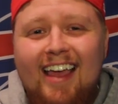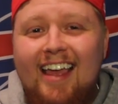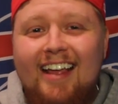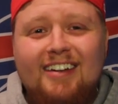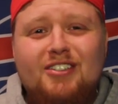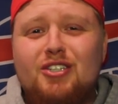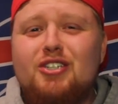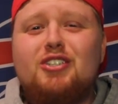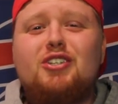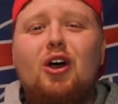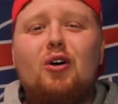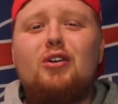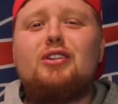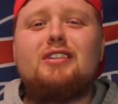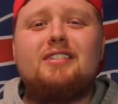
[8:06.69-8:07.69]
It just
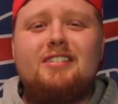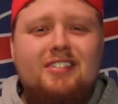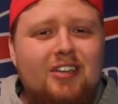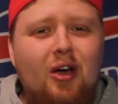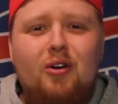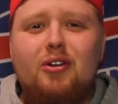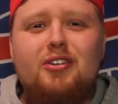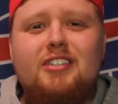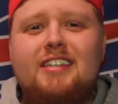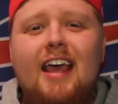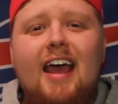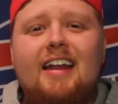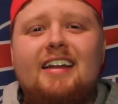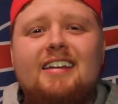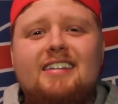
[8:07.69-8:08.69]
total
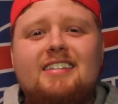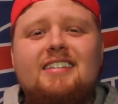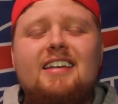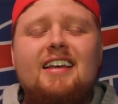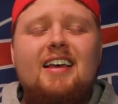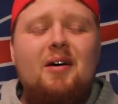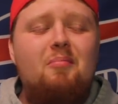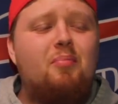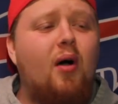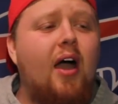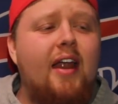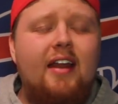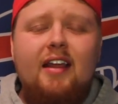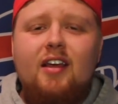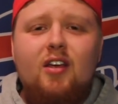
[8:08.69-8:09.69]
sadness,
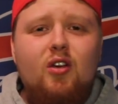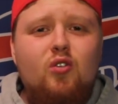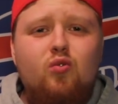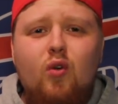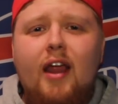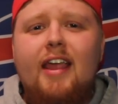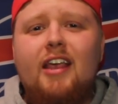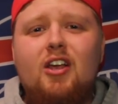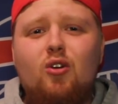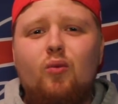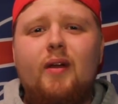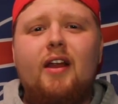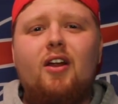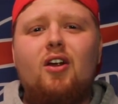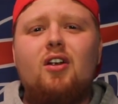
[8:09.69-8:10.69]
but great
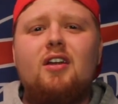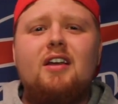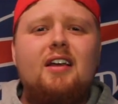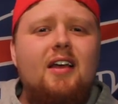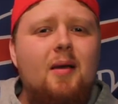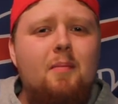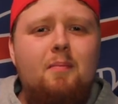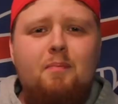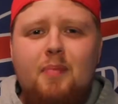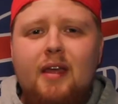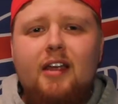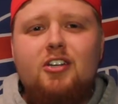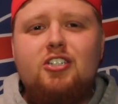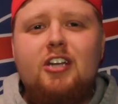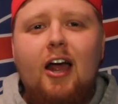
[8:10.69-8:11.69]
career.
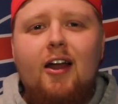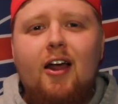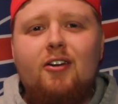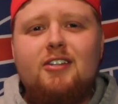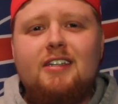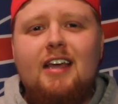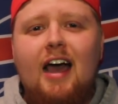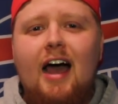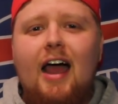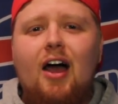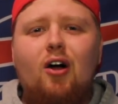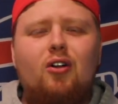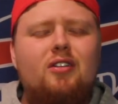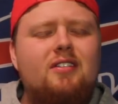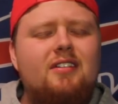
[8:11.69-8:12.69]
Big shout out to
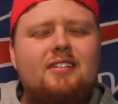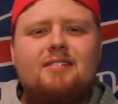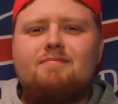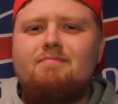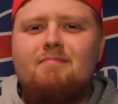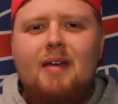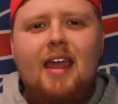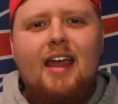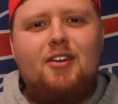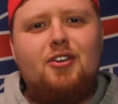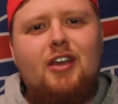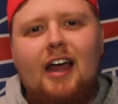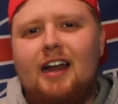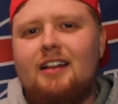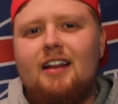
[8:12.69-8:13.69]
Kyle. Man, you
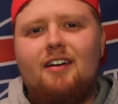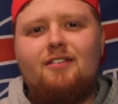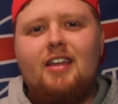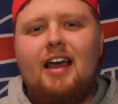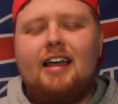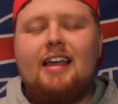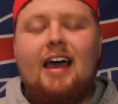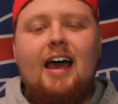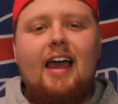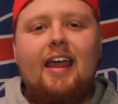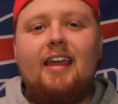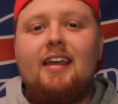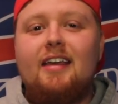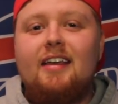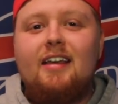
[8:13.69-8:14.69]
gotta love that
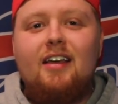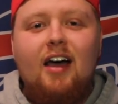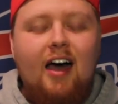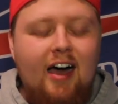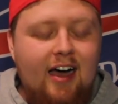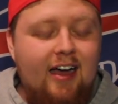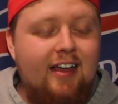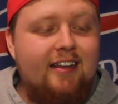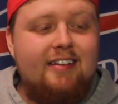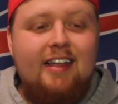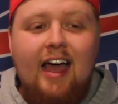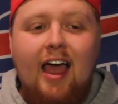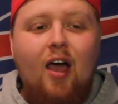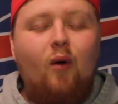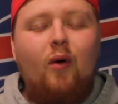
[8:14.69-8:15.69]
guy.
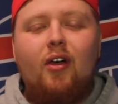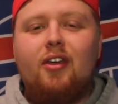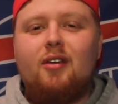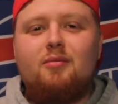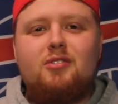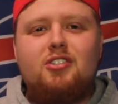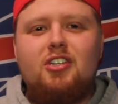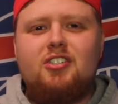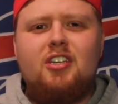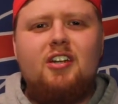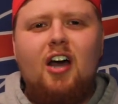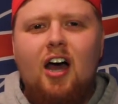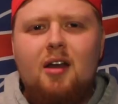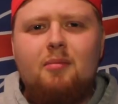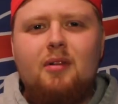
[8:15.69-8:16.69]
Kyle Williams, just an
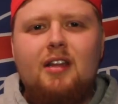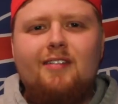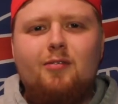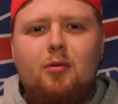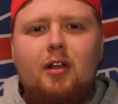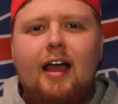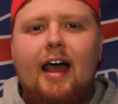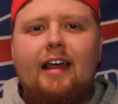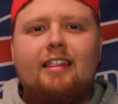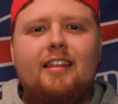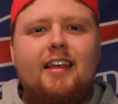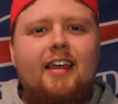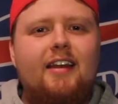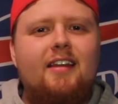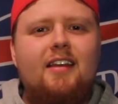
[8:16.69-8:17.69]
unbelievable
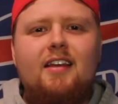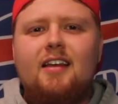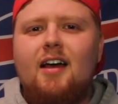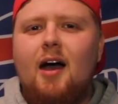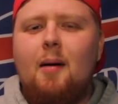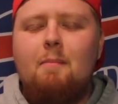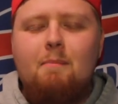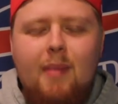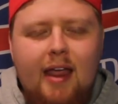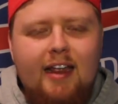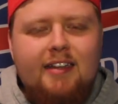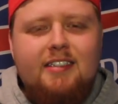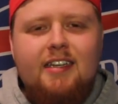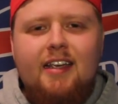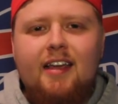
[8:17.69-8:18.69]
athlete,
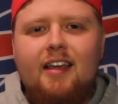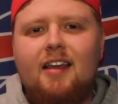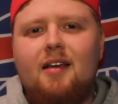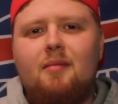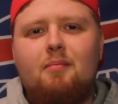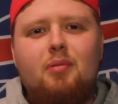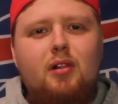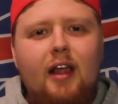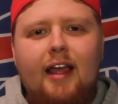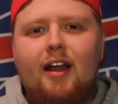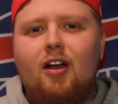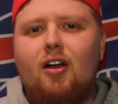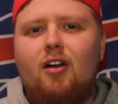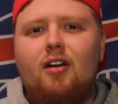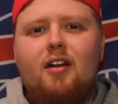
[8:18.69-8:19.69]
amazing
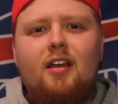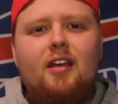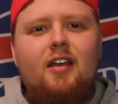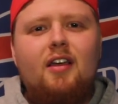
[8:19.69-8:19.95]
player,